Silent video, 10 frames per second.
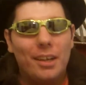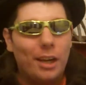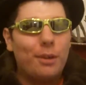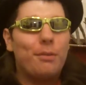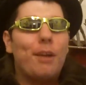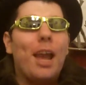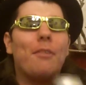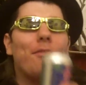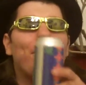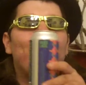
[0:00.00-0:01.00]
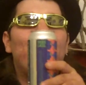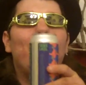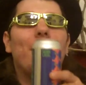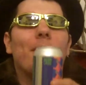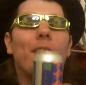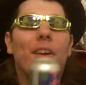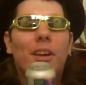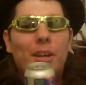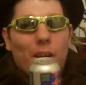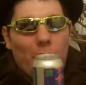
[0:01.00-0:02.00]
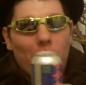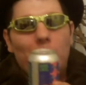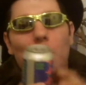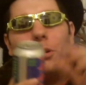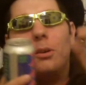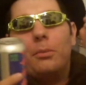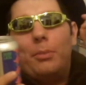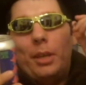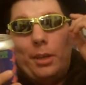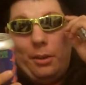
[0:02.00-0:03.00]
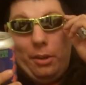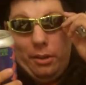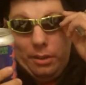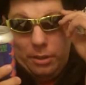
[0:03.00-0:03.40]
a craft beer, a local beer.